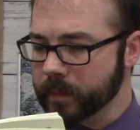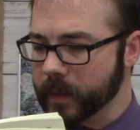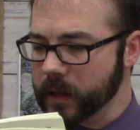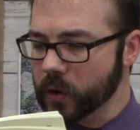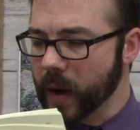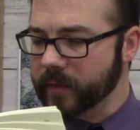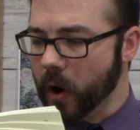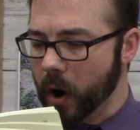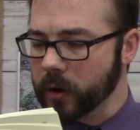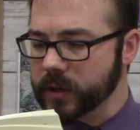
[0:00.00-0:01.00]
You have a
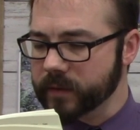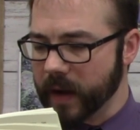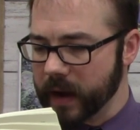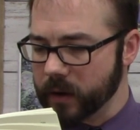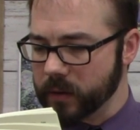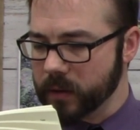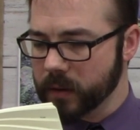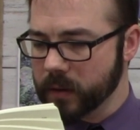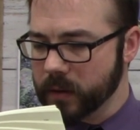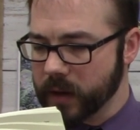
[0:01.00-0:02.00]
heart of iron.
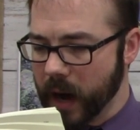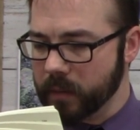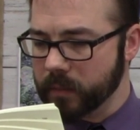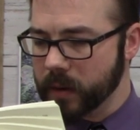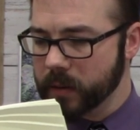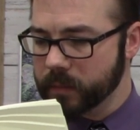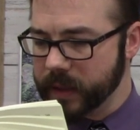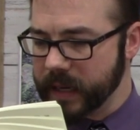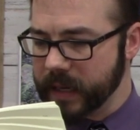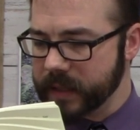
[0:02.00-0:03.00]
Come,
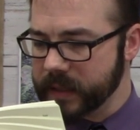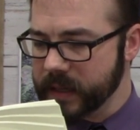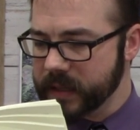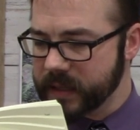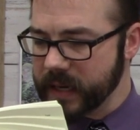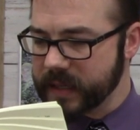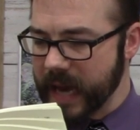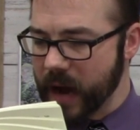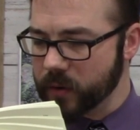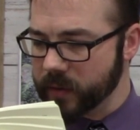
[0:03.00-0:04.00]
please, sit
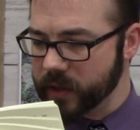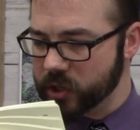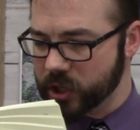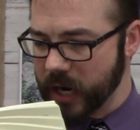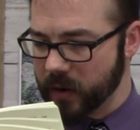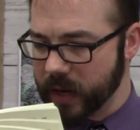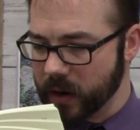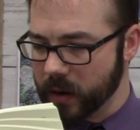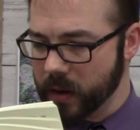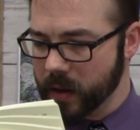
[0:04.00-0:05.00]
down on this chair
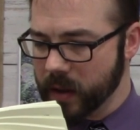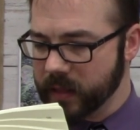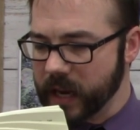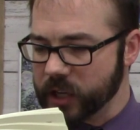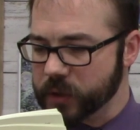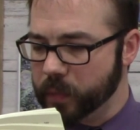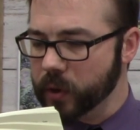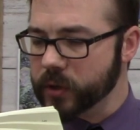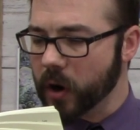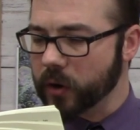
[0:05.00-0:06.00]
here. Let us
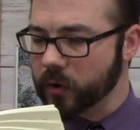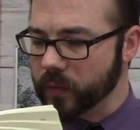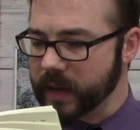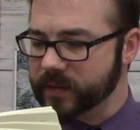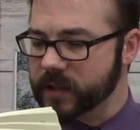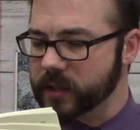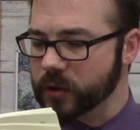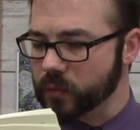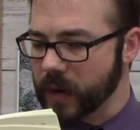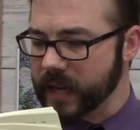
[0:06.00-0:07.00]
put our griefs
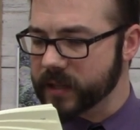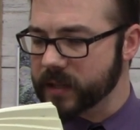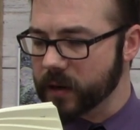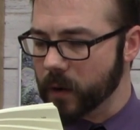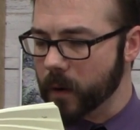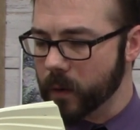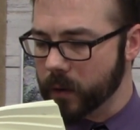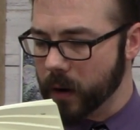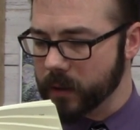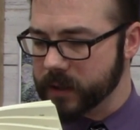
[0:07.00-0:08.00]
to rest in our own
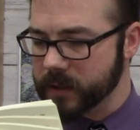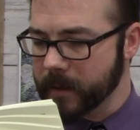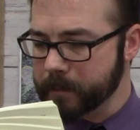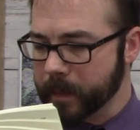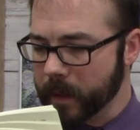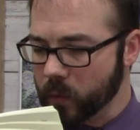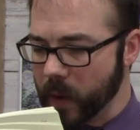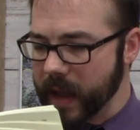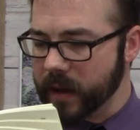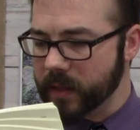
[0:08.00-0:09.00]
hearts.
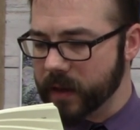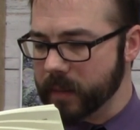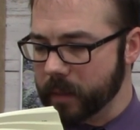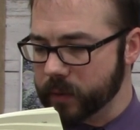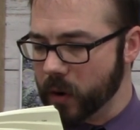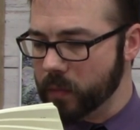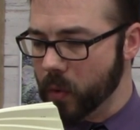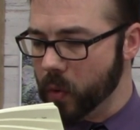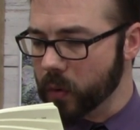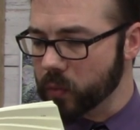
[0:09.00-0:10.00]
Rake them up no
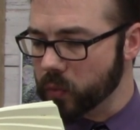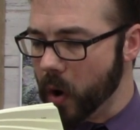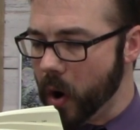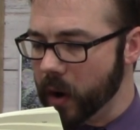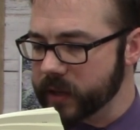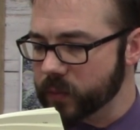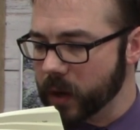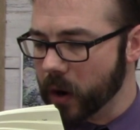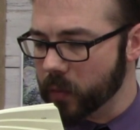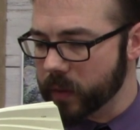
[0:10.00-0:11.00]
more, raw as
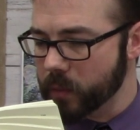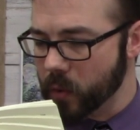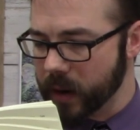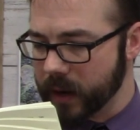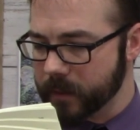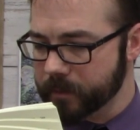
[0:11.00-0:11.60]
we are with mourning.